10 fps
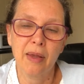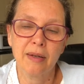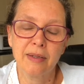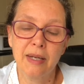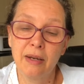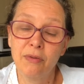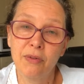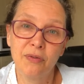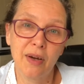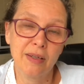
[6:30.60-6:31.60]

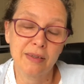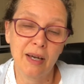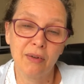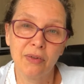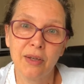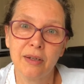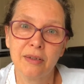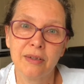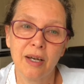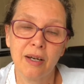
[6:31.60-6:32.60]
David finds out
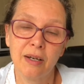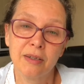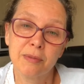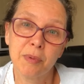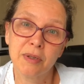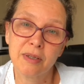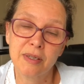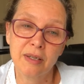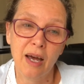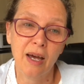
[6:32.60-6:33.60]
that her husband
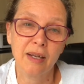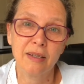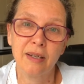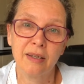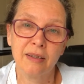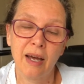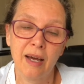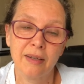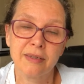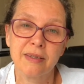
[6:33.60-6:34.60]
has died and
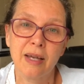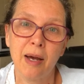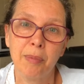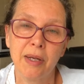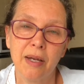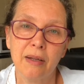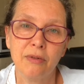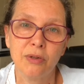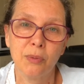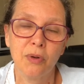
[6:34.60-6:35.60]
asks Abigail
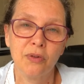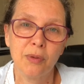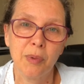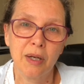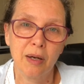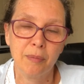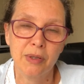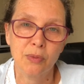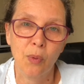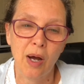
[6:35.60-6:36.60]
if she wants to become
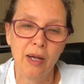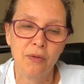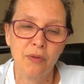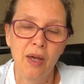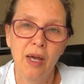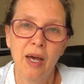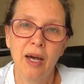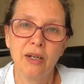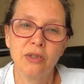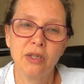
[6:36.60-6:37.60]
his wife,
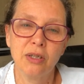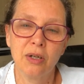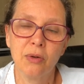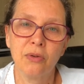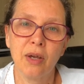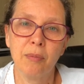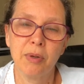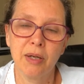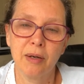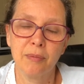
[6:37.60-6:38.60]
and she goes and
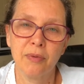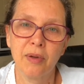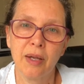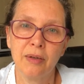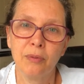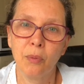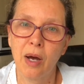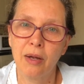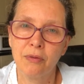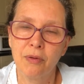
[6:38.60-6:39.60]
becomes his
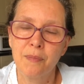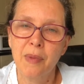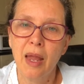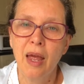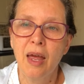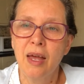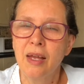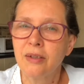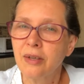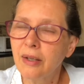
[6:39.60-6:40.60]
wife.
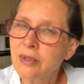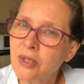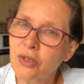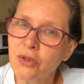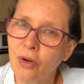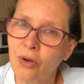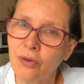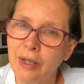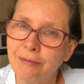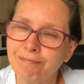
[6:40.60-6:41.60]
So that's the
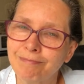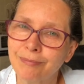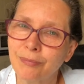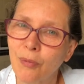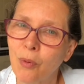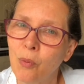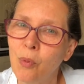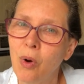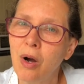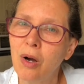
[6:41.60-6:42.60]
story.
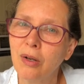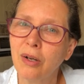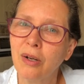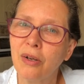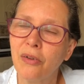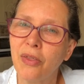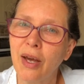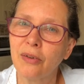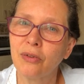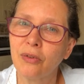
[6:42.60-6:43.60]
What could
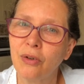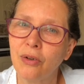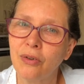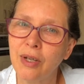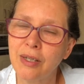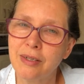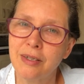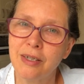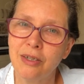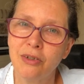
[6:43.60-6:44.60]
that story
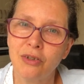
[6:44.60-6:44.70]
teach